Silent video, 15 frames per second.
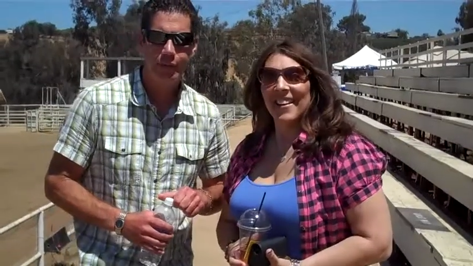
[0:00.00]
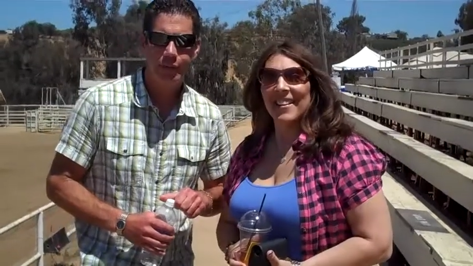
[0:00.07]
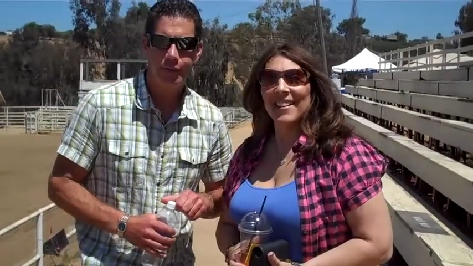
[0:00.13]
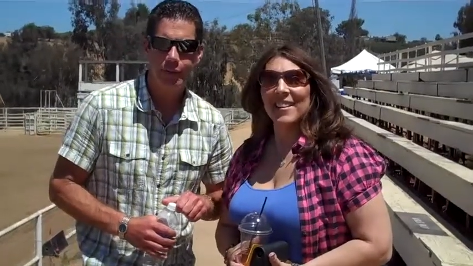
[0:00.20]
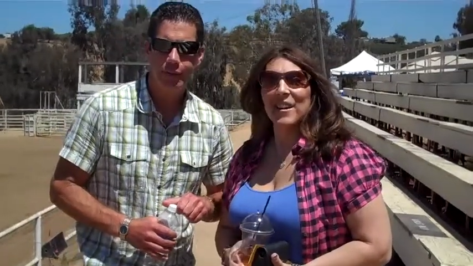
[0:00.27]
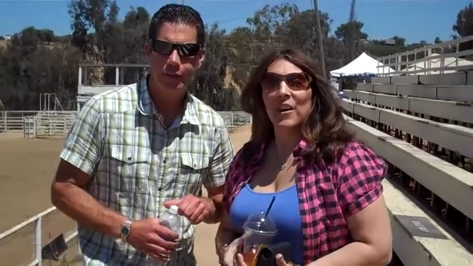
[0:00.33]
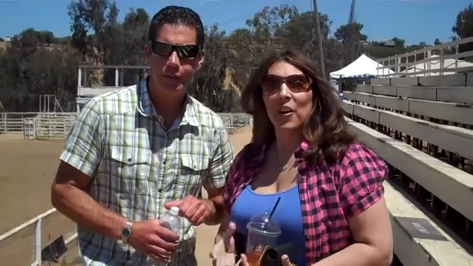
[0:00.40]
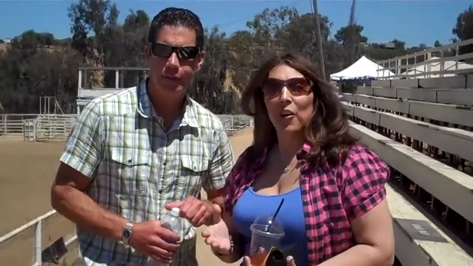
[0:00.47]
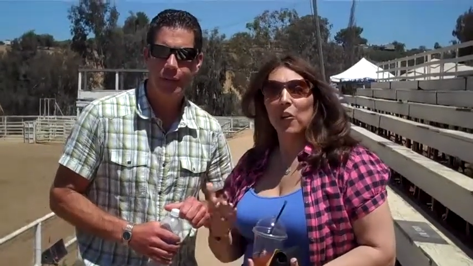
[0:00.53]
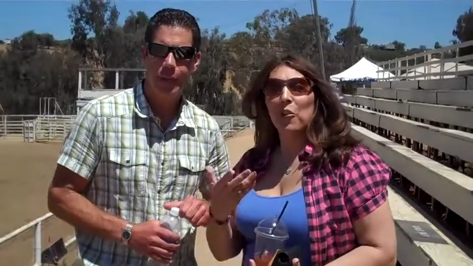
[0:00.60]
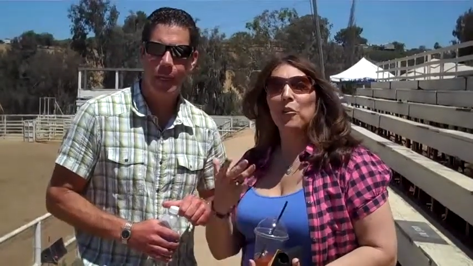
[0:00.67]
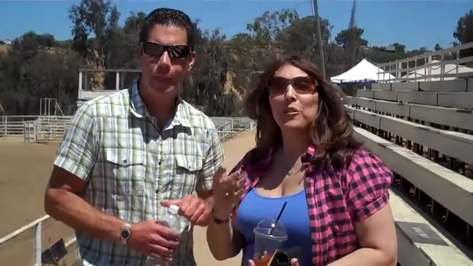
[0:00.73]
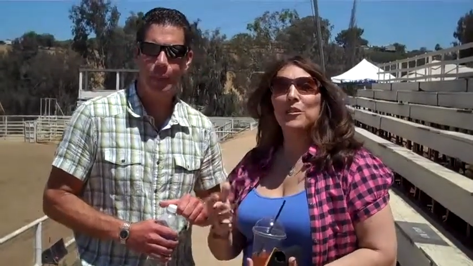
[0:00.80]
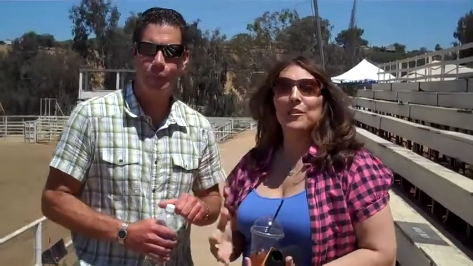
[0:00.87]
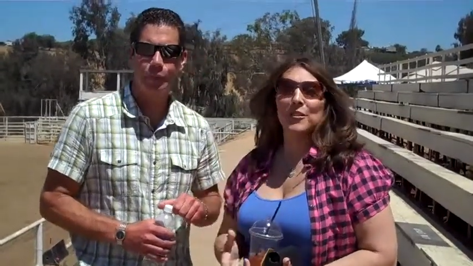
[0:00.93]
Speaker 1: And uh, our
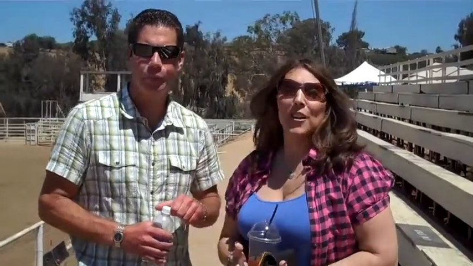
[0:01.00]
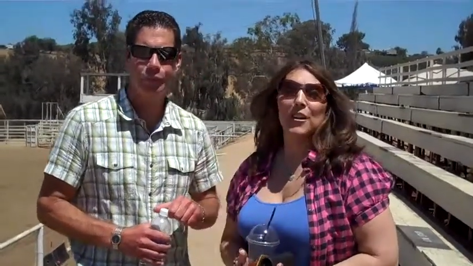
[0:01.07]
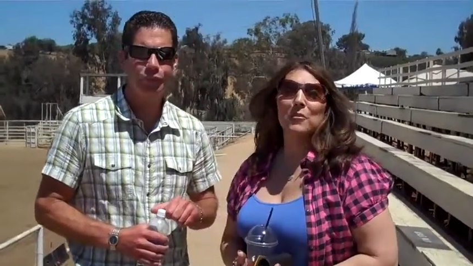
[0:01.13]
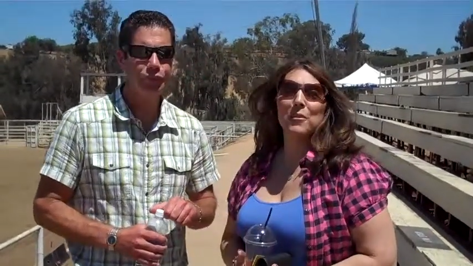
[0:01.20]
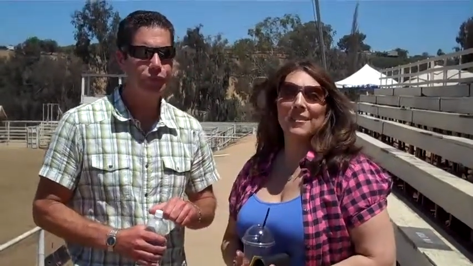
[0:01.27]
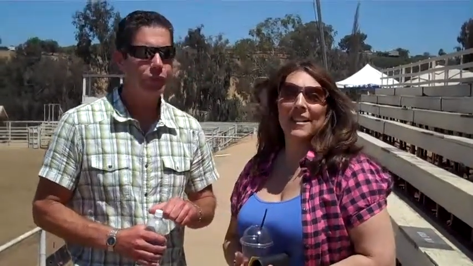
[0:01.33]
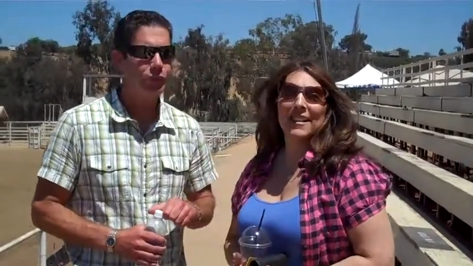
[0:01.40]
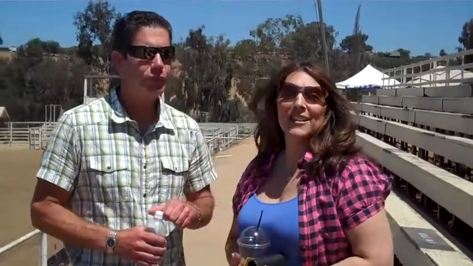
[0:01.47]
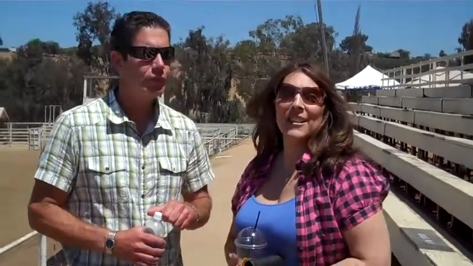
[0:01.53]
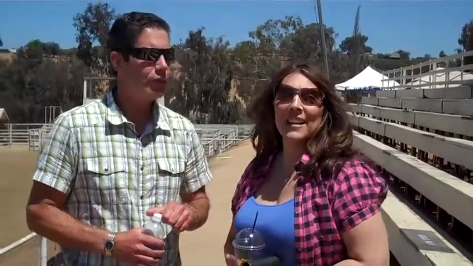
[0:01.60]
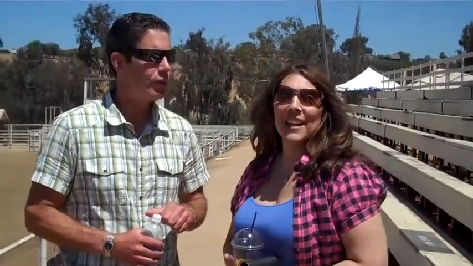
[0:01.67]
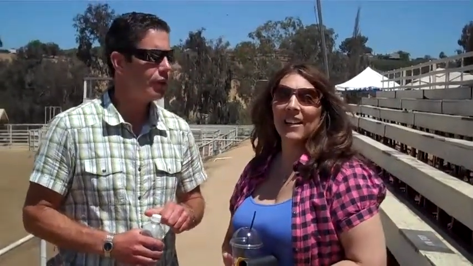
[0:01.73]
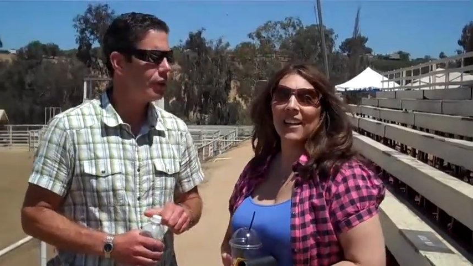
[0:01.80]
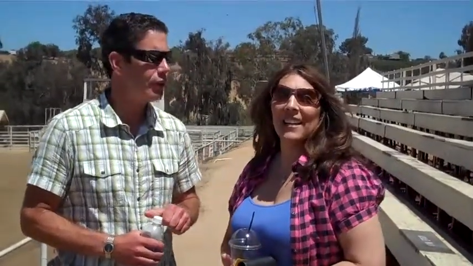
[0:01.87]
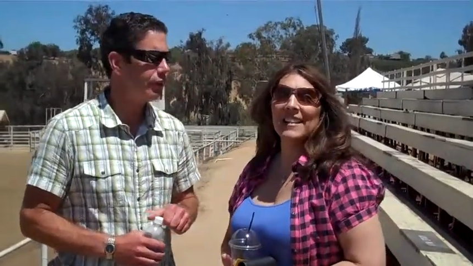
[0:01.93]
oldest daughter was actually
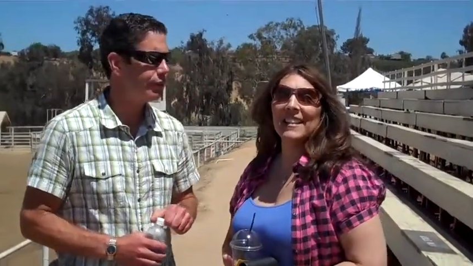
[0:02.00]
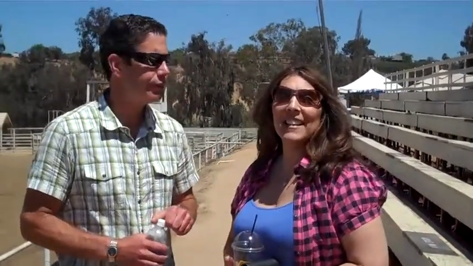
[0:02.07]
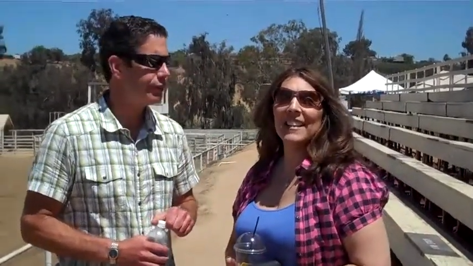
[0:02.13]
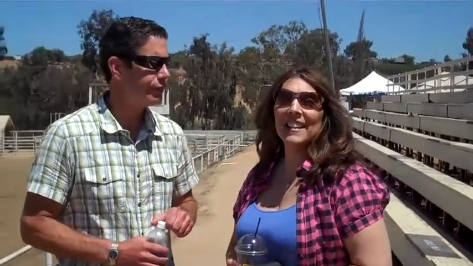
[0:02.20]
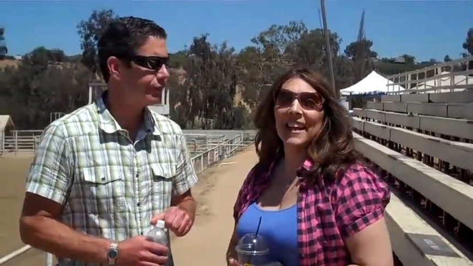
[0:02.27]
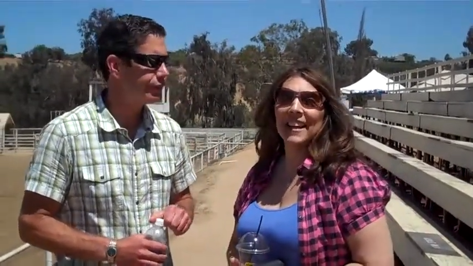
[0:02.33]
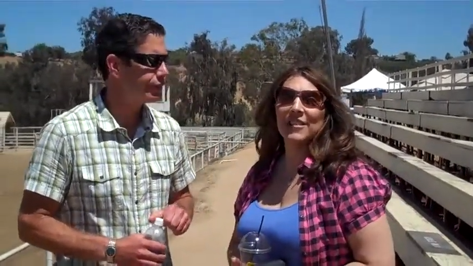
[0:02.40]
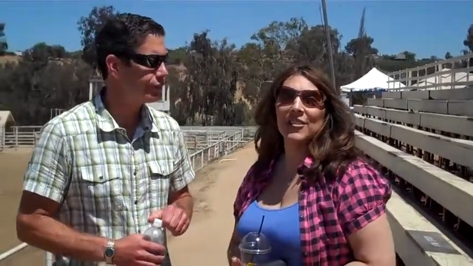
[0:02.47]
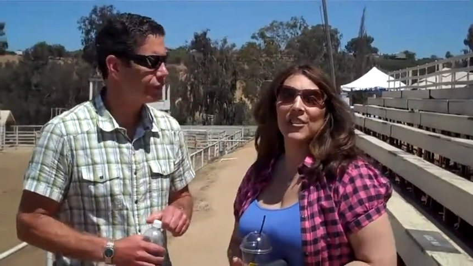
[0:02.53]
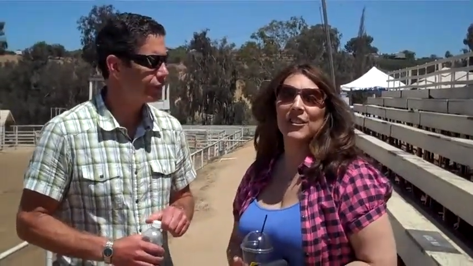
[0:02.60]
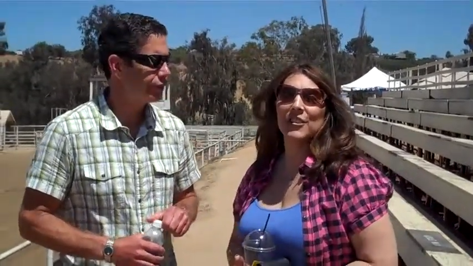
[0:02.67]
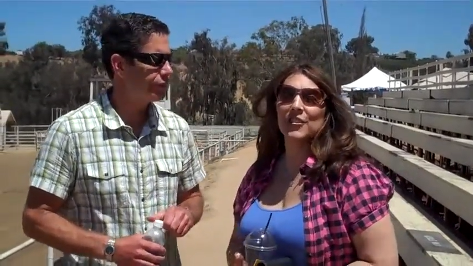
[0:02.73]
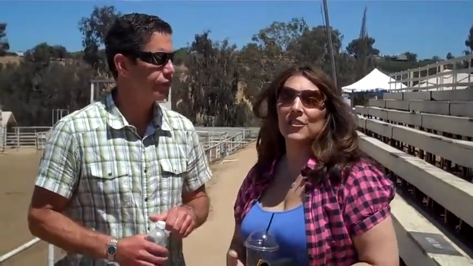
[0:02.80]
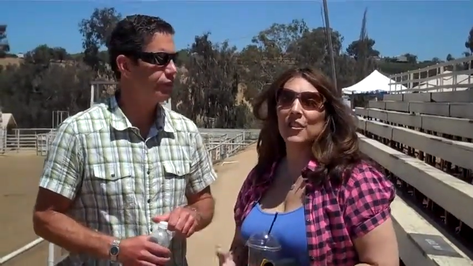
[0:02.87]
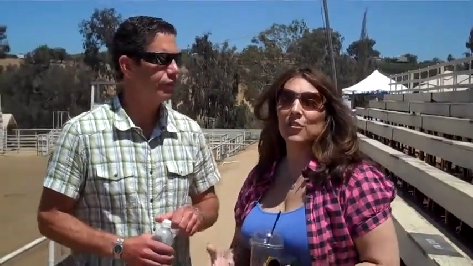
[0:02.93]
in LIT last
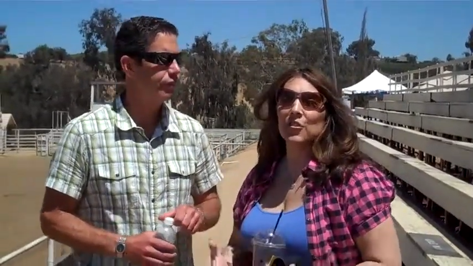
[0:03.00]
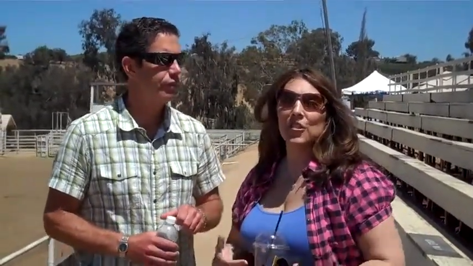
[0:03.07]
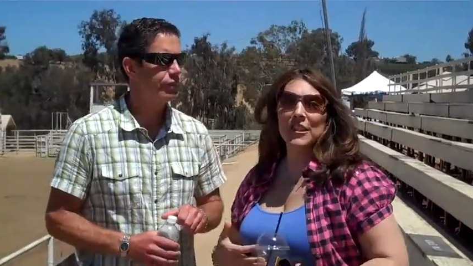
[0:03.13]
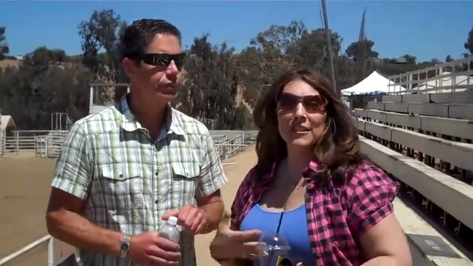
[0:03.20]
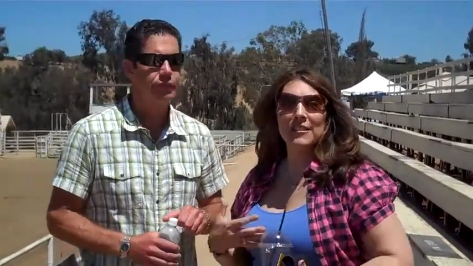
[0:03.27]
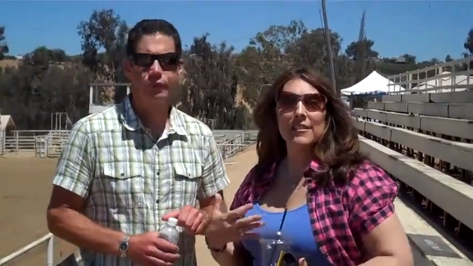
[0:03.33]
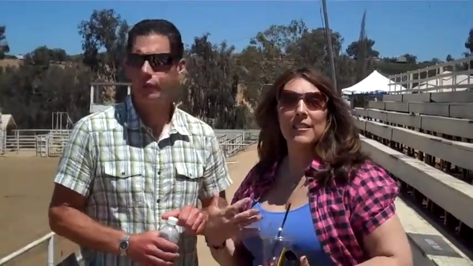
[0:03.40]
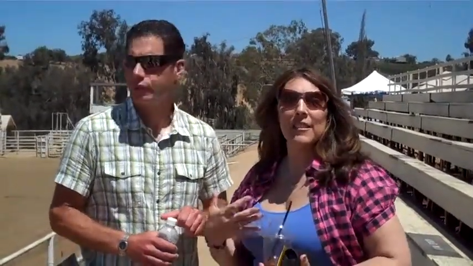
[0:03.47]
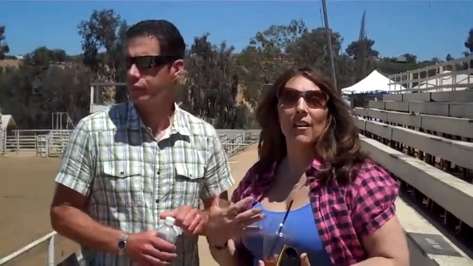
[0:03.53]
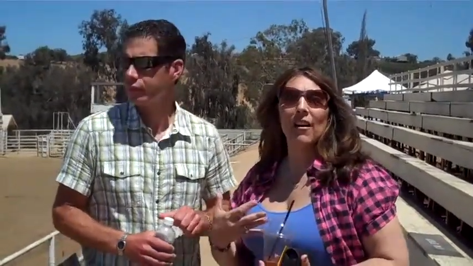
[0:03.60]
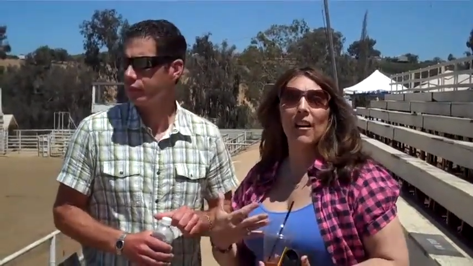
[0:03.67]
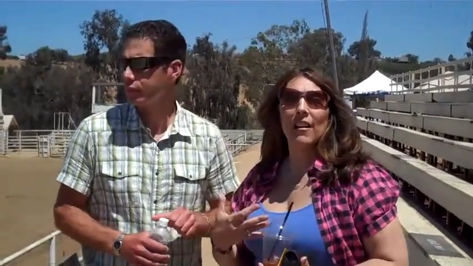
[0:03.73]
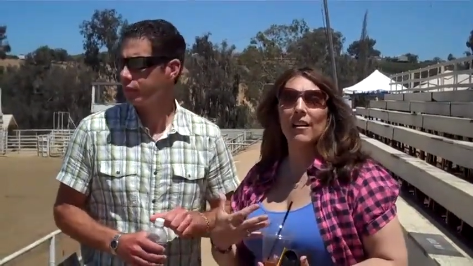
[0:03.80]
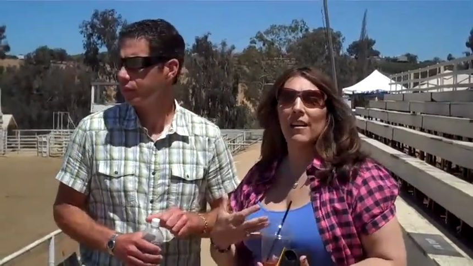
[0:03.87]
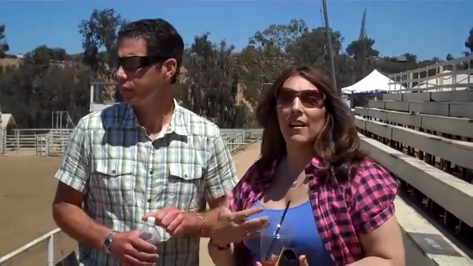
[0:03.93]
year, so she's
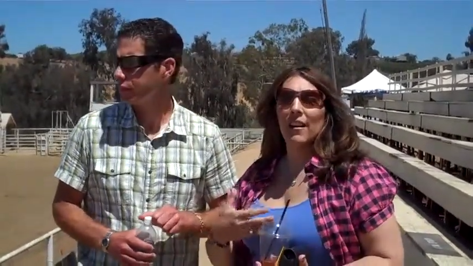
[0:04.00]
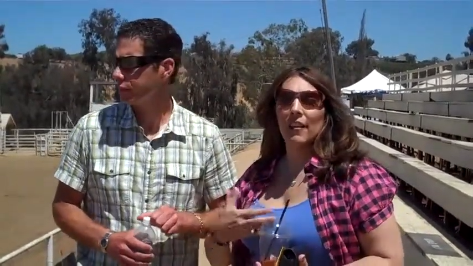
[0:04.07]
gone